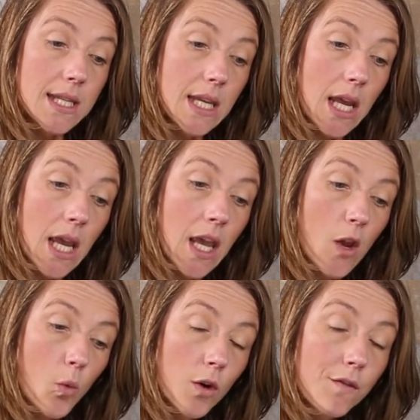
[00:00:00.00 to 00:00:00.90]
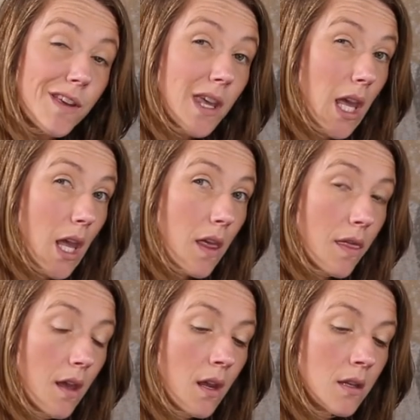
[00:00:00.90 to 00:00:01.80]
I say, one of the key
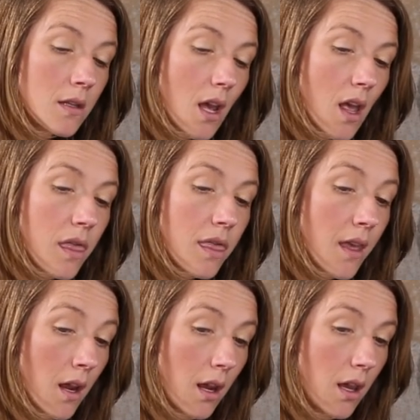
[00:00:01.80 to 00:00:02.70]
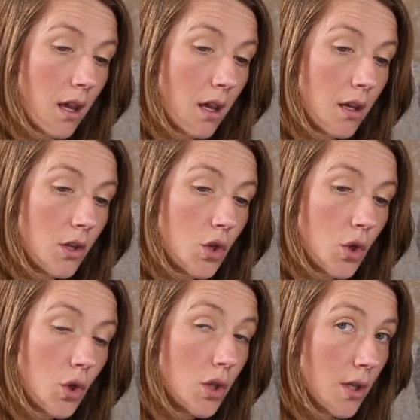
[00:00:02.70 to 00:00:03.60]
things I think
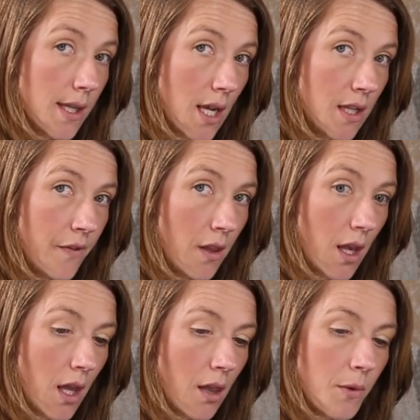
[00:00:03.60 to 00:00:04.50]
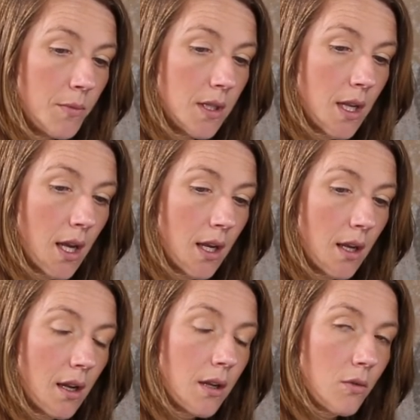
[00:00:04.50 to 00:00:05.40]
to successful album design.
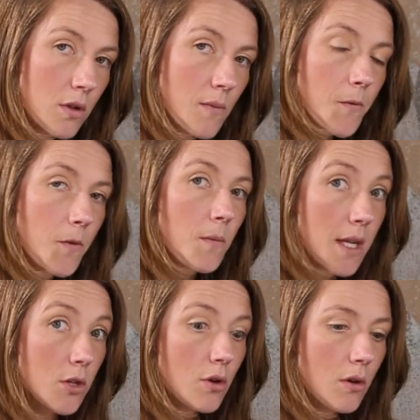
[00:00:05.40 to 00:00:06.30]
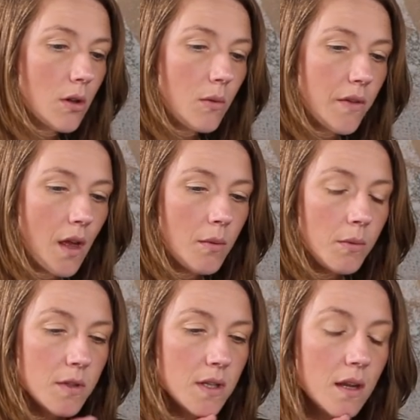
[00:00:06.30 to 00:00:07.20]
I, I, know some of you may struggle with
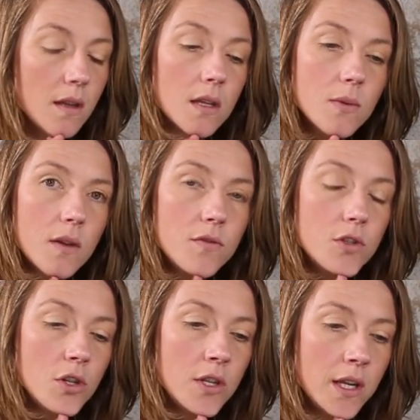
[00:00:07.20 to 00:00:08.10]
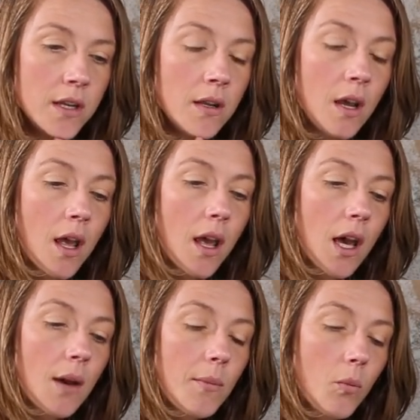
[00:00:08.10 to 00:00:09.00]
album design, that's why you've tuned in.
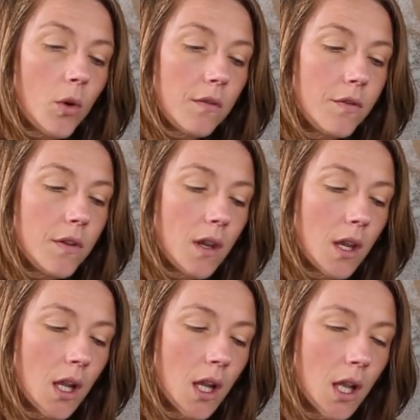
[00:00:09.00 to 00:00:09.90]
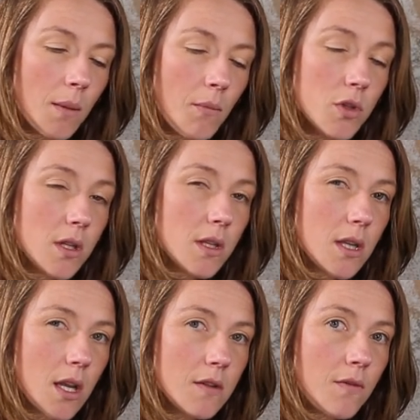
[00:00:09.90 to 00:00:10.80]
Um, one of the most
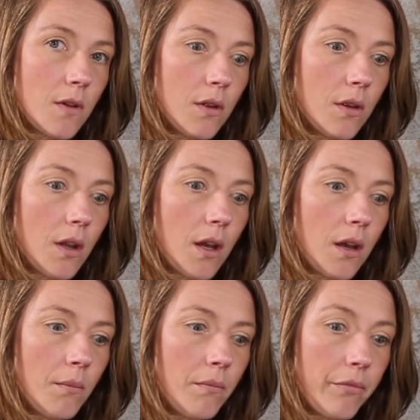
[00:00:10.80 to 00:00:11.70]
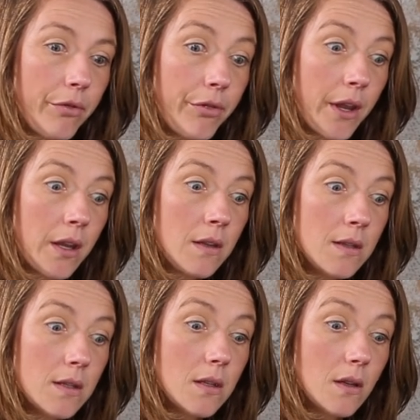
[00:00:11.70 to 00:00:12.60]
successful um,
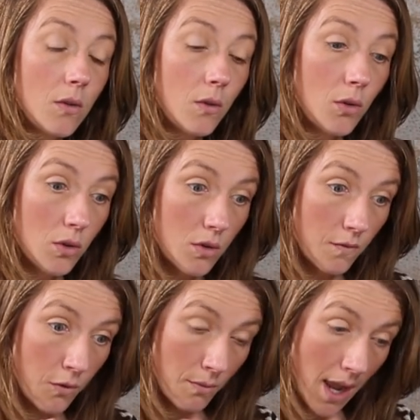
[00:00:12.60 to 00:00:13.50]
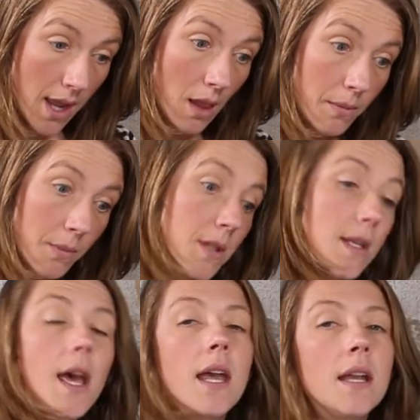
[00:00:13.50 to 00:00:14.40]
things for my album
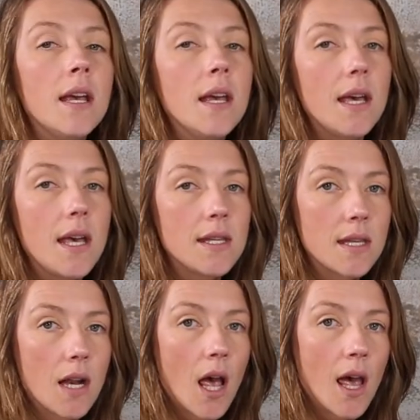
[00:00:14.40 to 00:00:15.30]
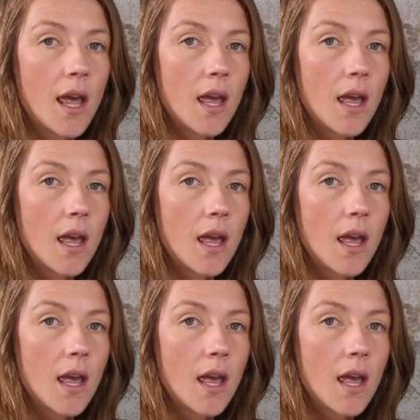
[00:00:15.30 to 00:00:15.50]
design is that I